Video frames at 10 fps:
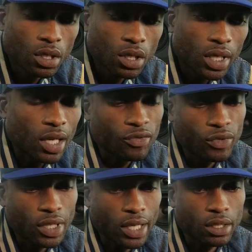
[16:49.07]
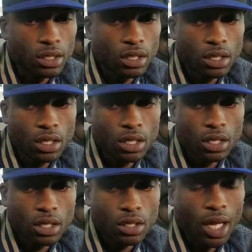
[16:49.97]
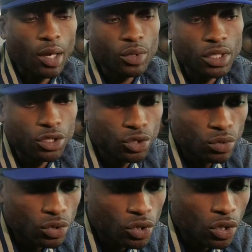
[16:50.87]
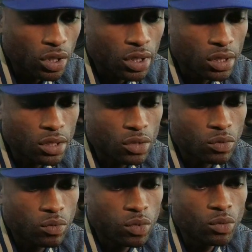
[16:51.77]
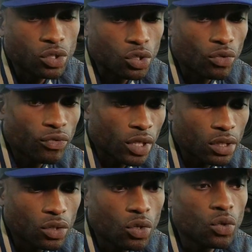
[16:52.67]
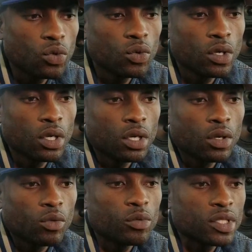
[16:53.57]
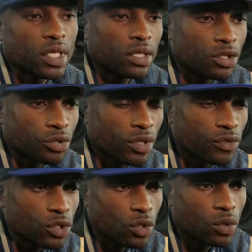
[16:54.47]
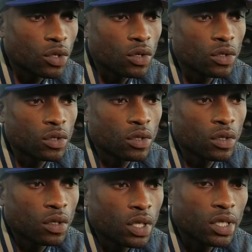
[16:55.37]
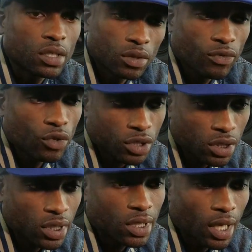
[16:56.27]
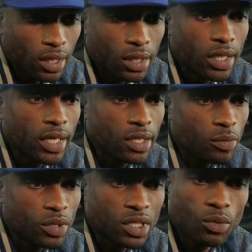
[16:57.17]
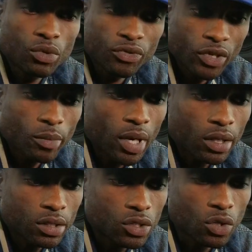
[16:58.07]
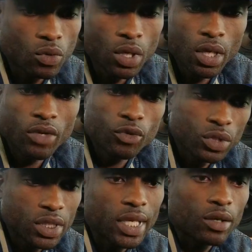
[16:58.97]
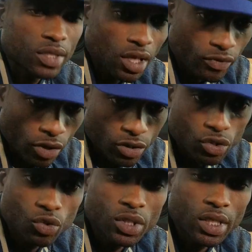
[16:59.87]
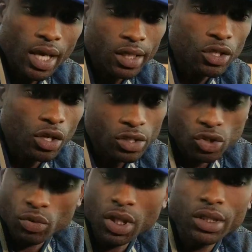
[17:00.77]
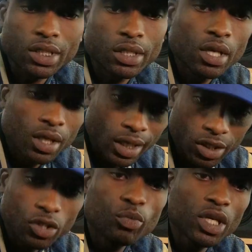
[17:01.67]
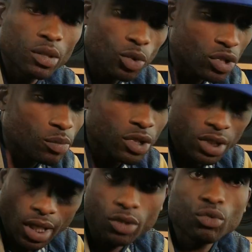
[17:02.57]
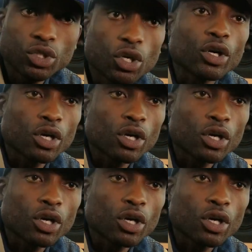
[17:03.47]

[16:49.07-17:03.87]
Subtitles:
and I feel like our issue in New York is we were so fucking cool. We were setting the trend for so long. And unfortunately, a lot of the gatekeepers, they weren't fair about it. So if you was a down south artist or you was a Cali artist, you were looked at like, yeah, you making music, but you're not a New York